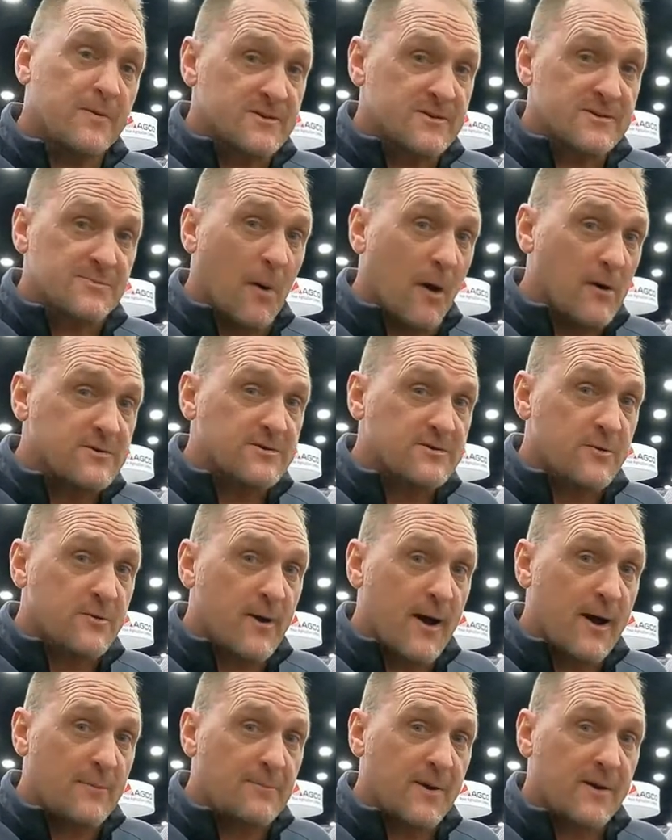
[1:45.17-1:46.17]
sparse
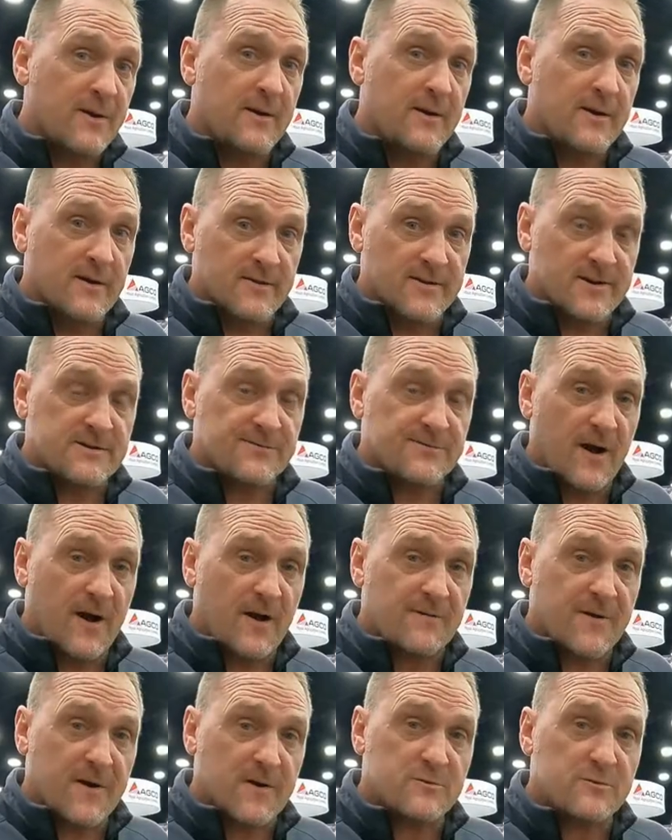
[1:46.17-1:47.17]
crop, these
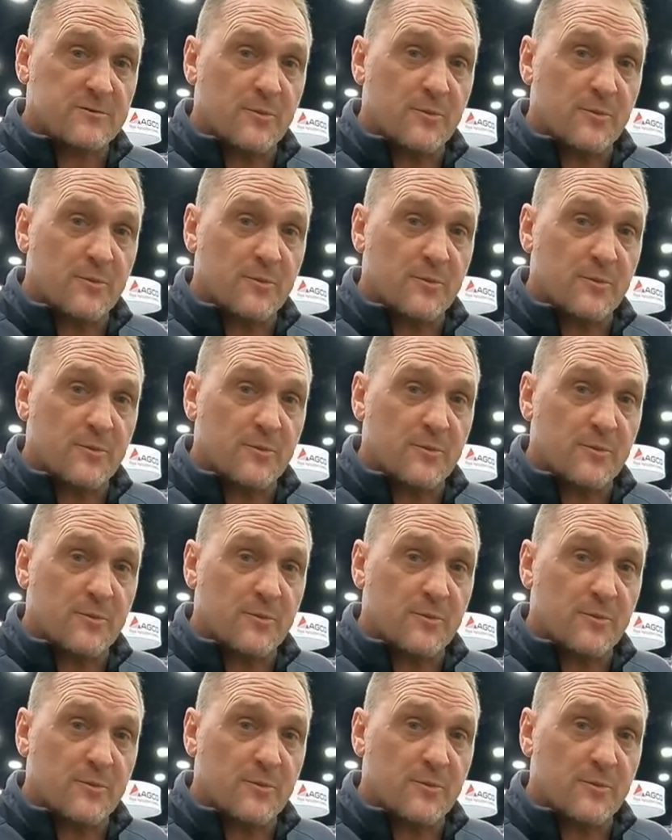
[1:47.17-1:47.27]
five fingers